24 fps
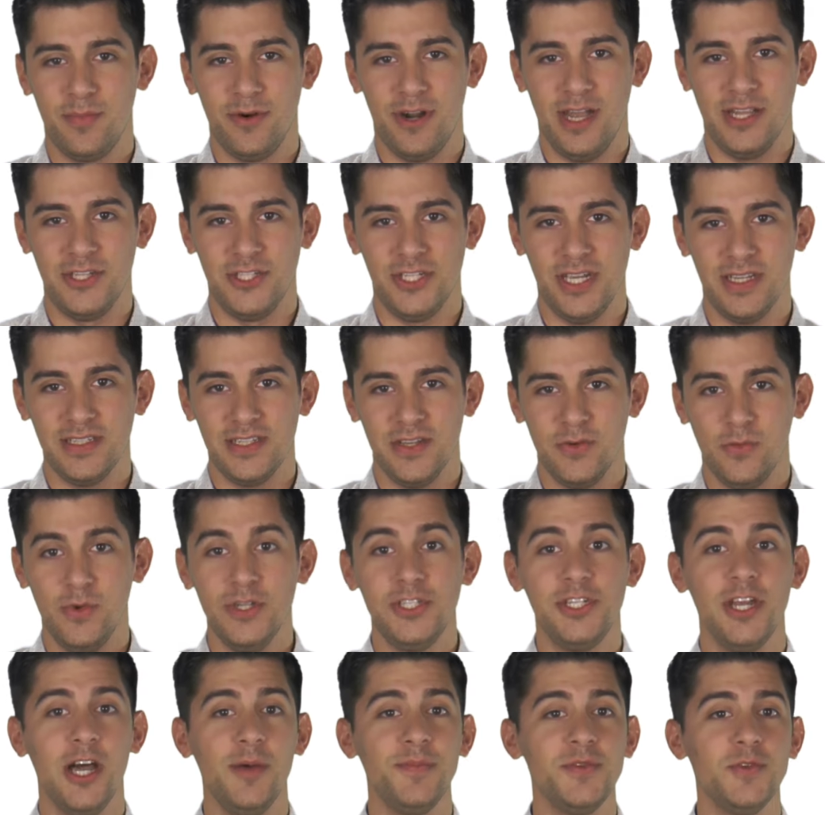Project,
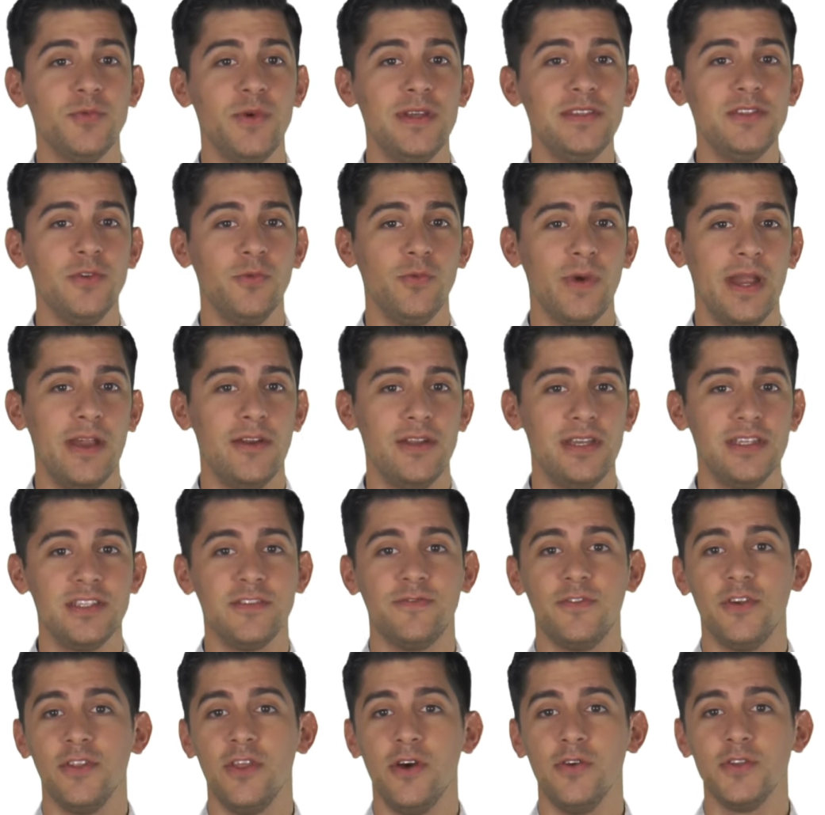which helps raise awareness
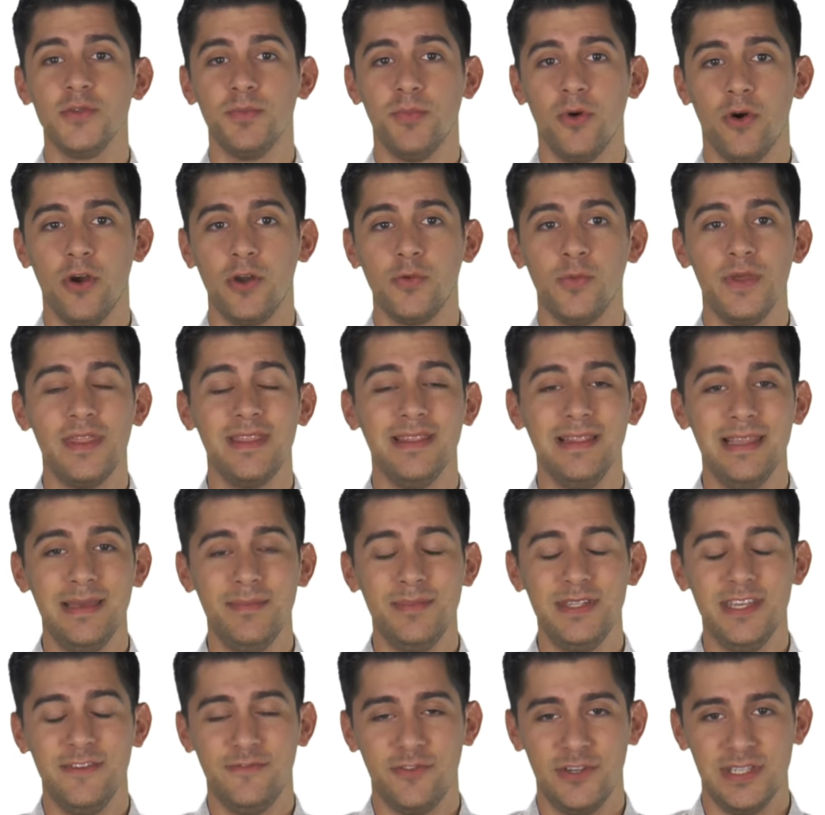for those born with limb
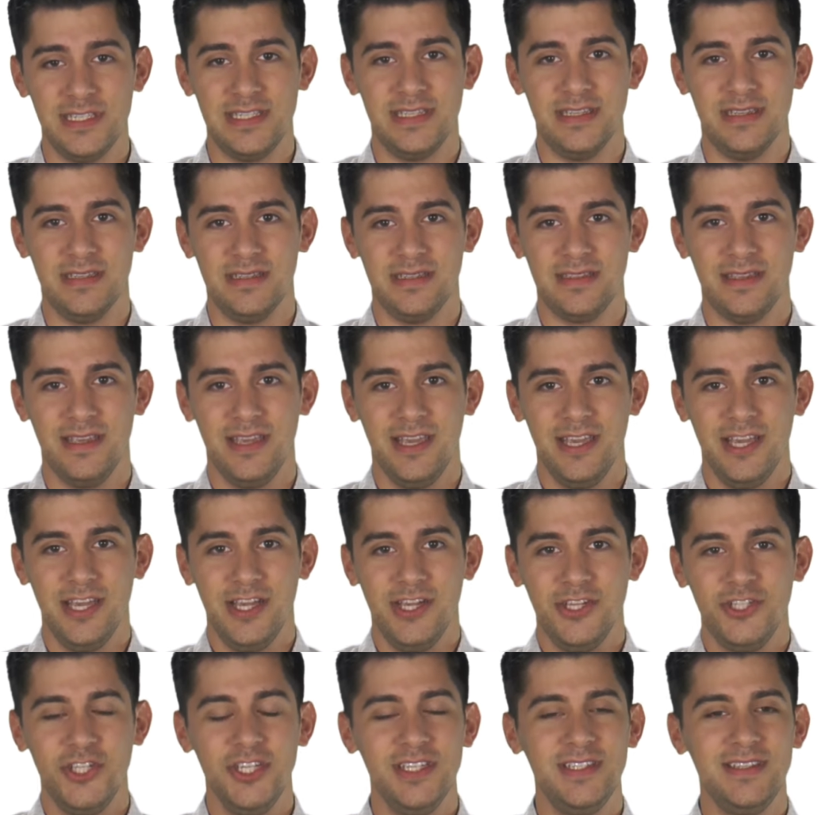differences.
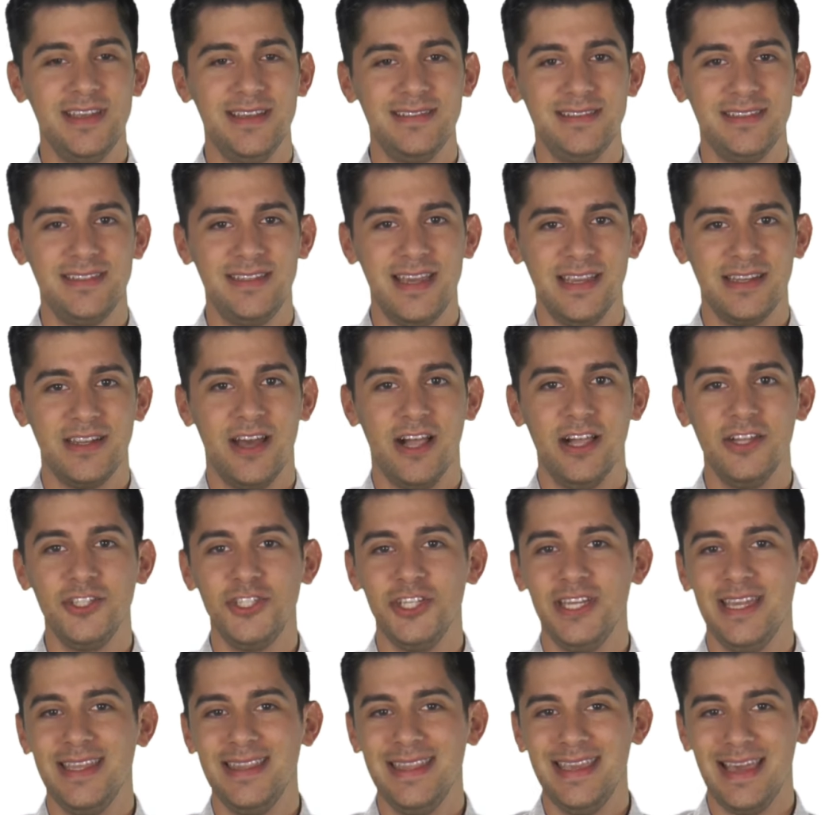She says the
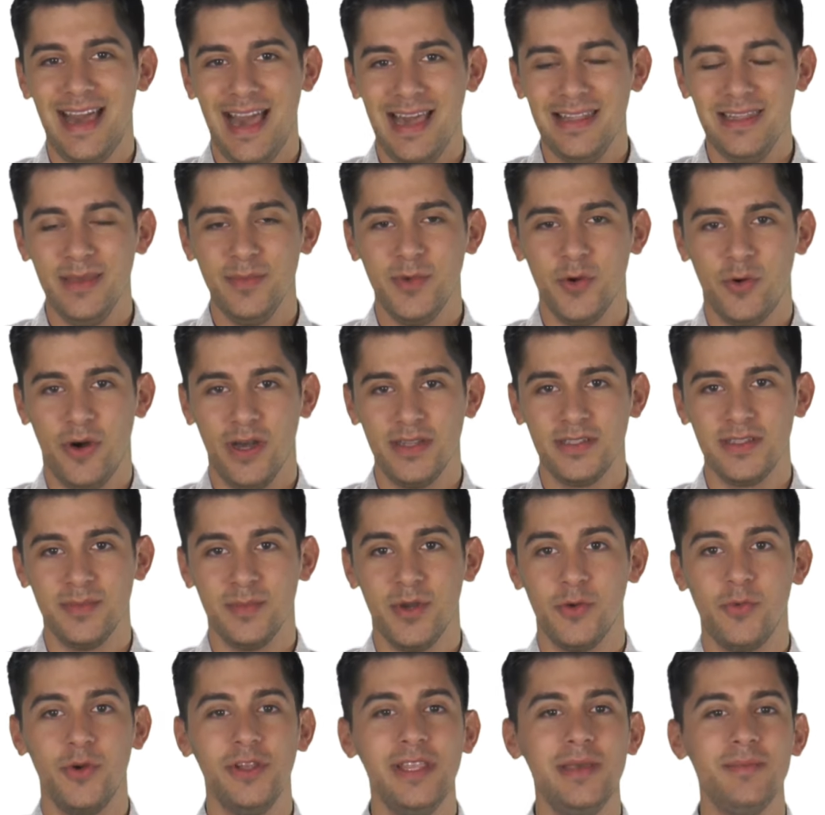technology in the iLimb Quantum
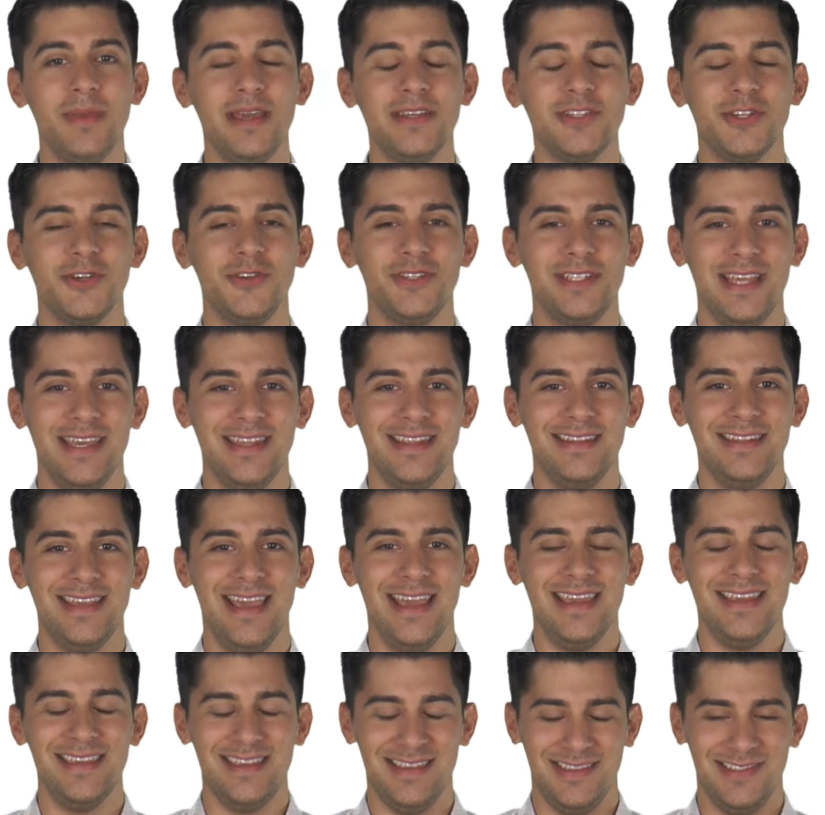really makes her
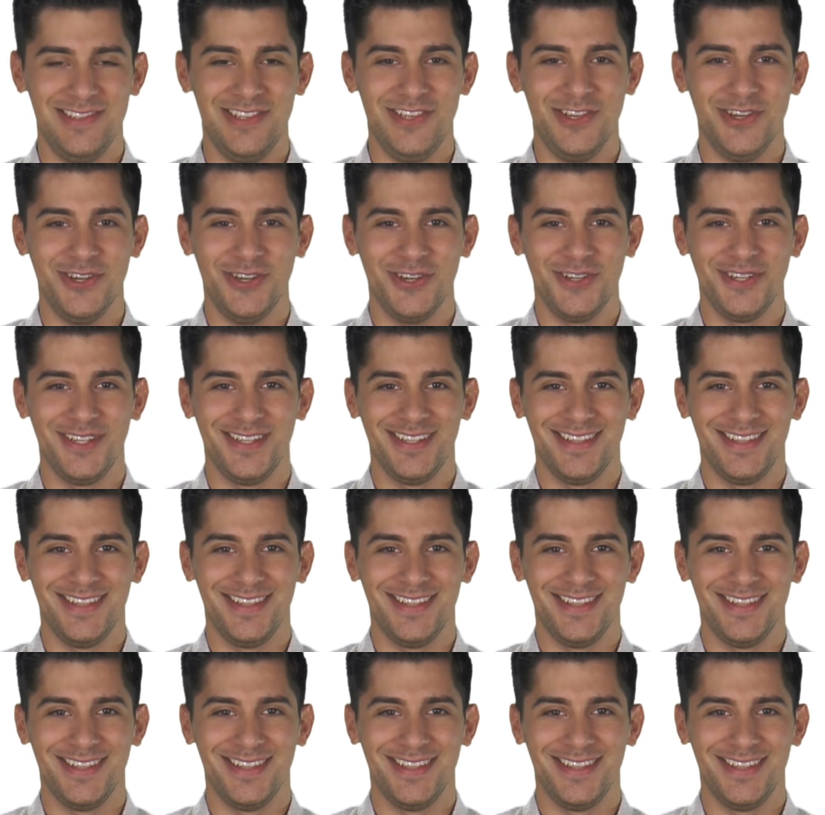day-to-day easier.